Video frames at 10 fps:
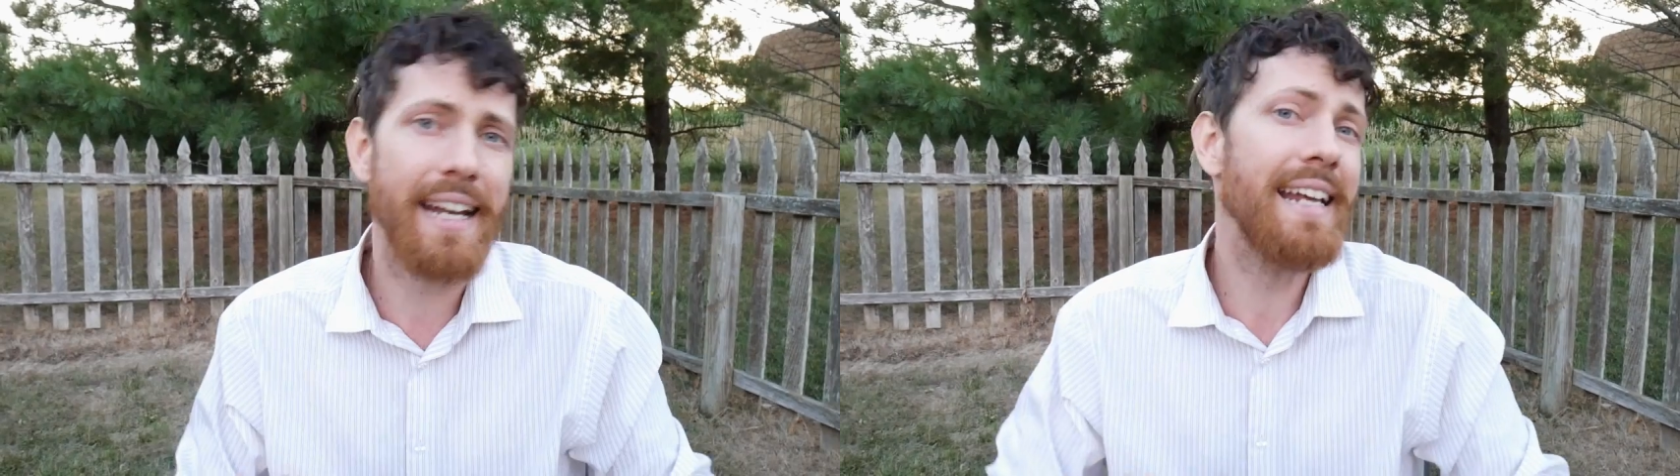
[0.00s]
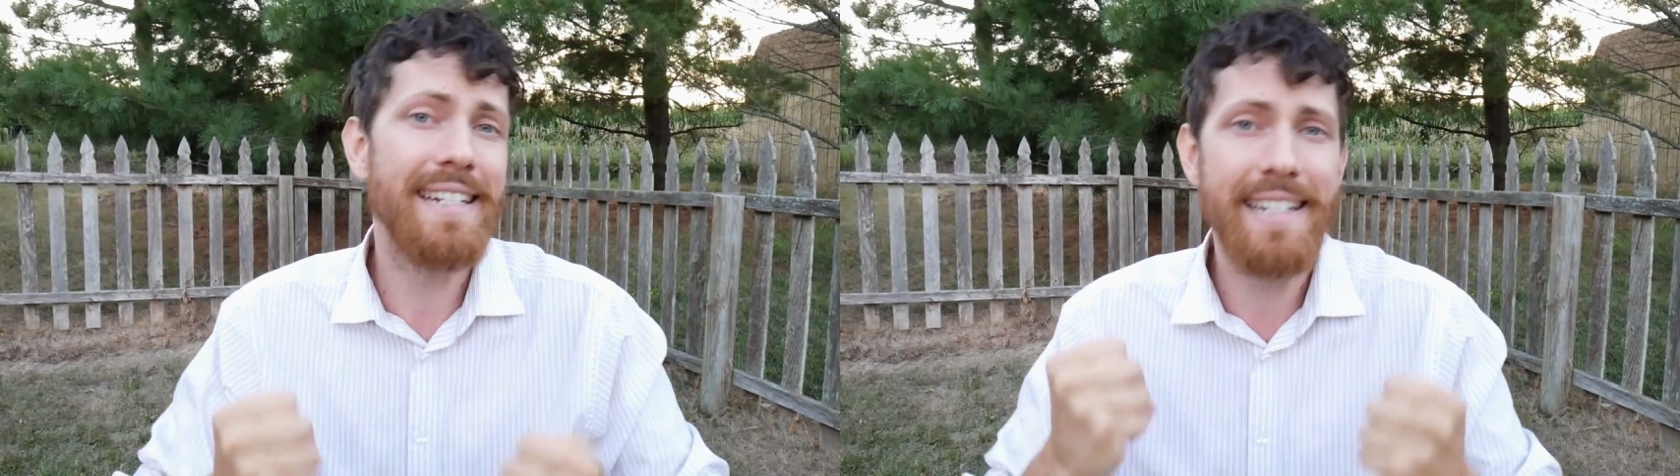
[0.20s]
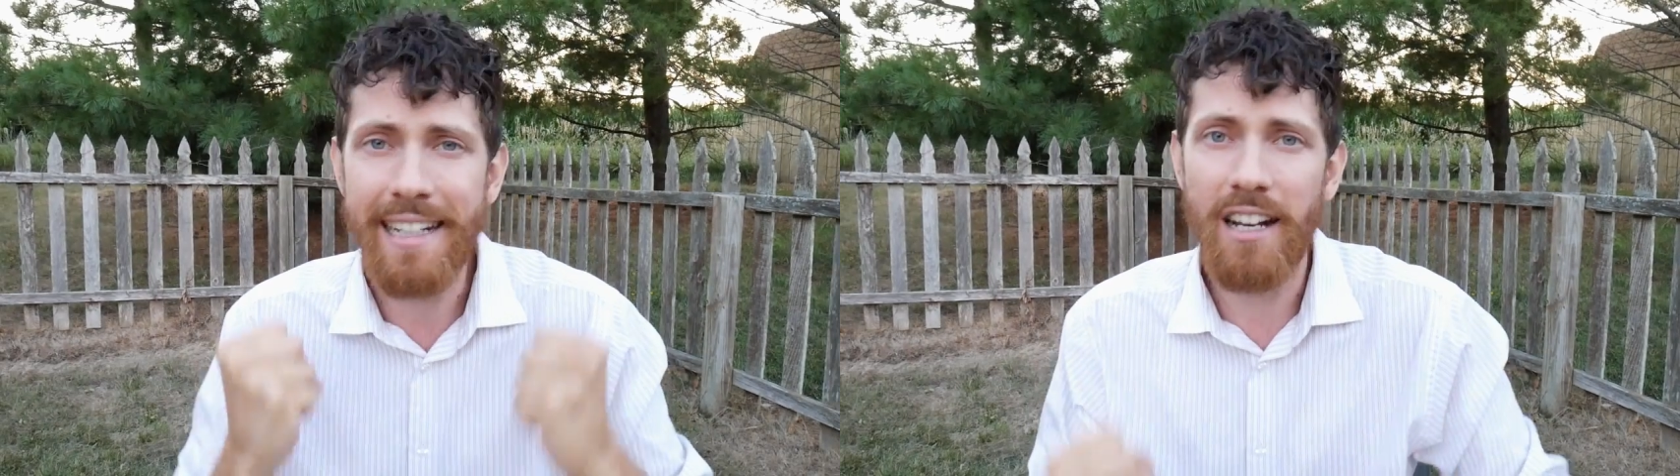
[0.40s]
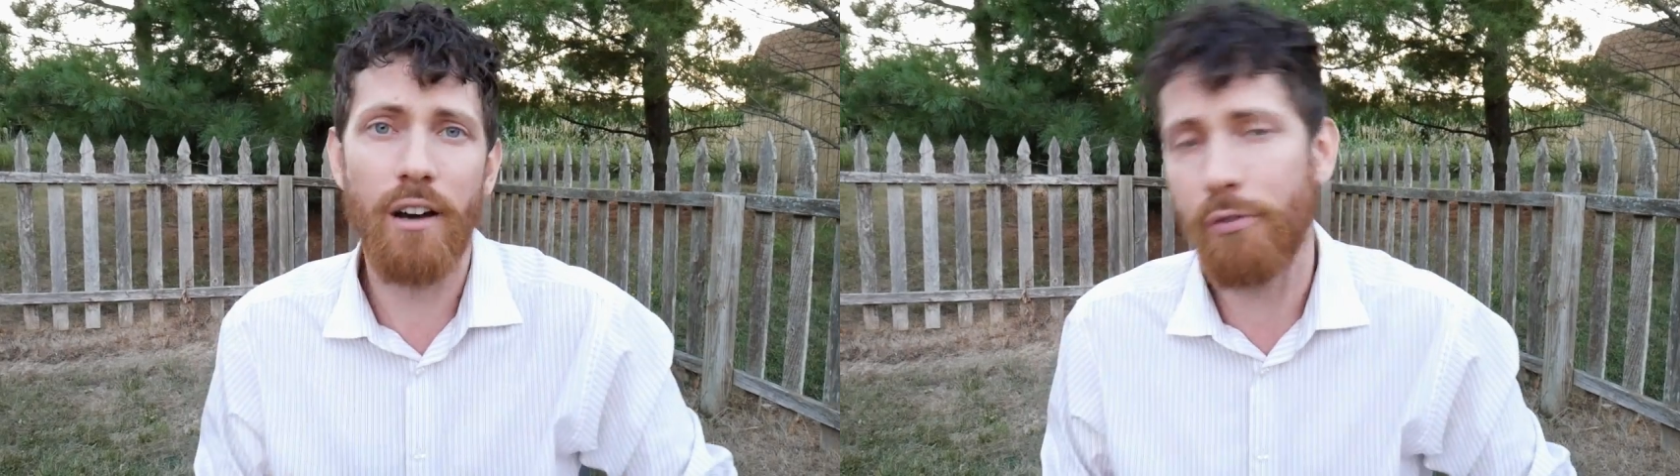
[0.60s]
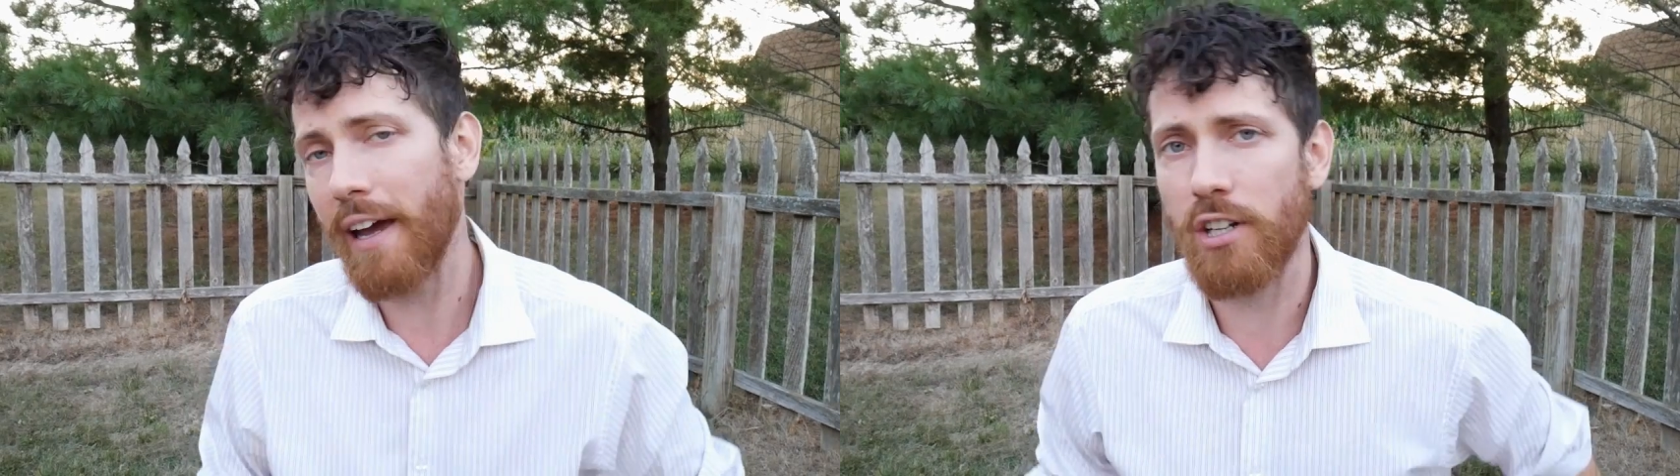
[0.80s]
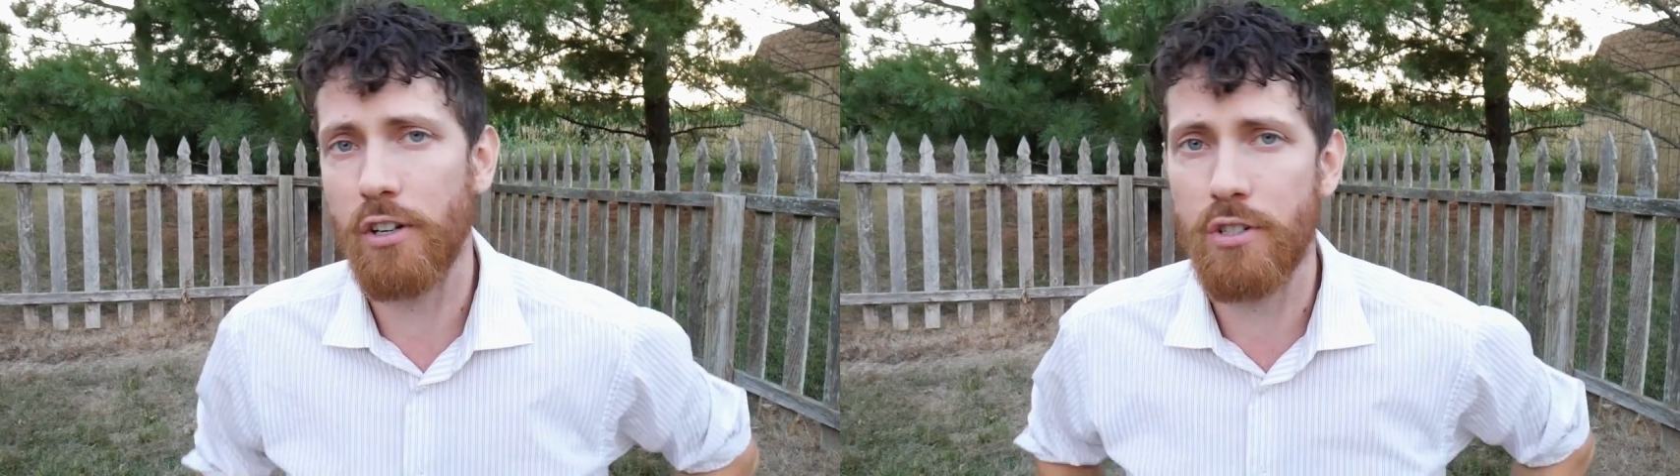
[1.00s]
it. It didn't affect our